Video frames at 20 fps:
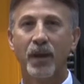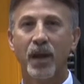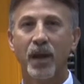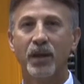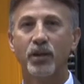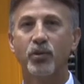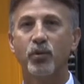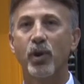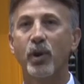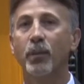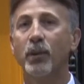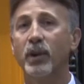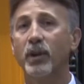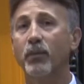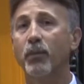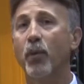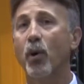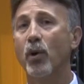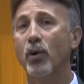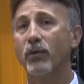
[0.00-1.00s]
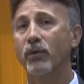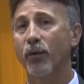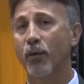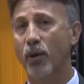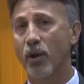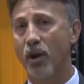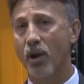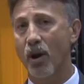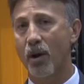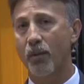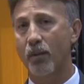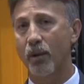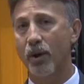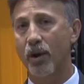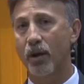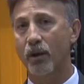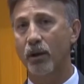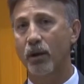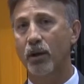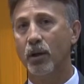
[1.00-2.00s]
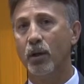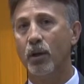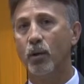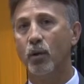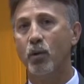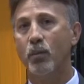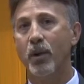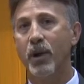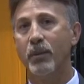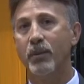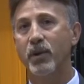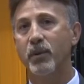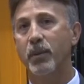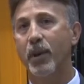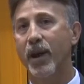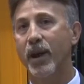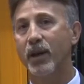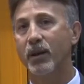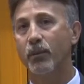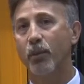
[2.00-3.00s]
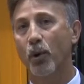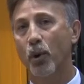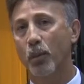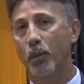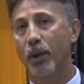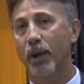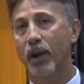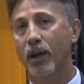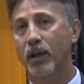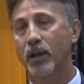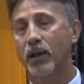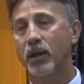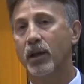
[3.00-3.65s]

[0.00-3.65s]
Extremely important for the operator, who may be paid per pick,